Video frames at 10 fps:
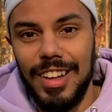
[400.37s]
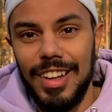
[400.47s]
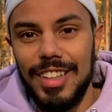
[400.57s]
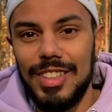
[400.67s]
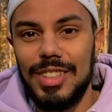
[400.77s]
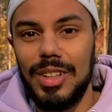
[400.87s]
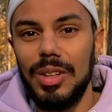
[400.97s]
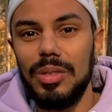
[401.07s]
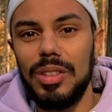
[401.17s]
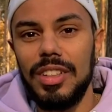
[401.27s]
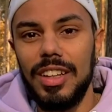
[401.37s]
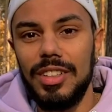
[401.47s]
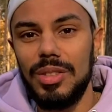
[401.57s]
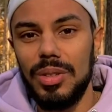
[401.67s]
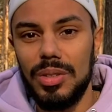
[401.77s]
It's still of an
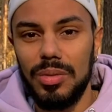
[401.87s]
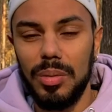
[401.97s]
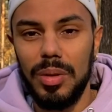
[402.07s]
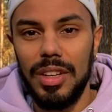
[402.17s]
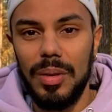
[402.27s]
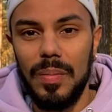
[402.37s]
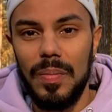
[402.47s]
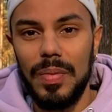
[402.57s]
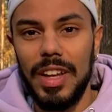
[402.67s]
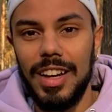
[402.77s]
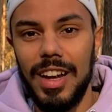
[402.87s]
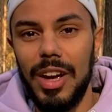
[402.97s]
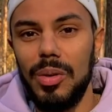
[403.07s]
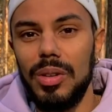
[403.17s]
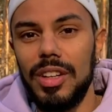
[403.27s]
interest for me, and I
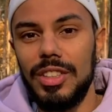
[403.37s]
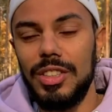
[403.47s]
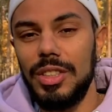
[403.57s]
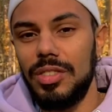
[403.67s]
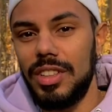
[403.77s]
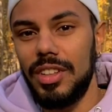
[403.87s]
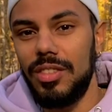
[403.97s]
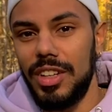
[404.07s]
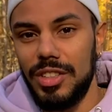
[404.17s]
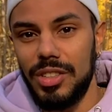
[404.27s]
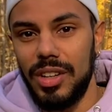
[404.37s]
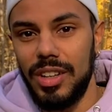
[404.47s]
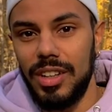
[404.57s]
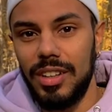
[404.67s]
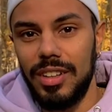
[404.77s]
will achieve it eventually.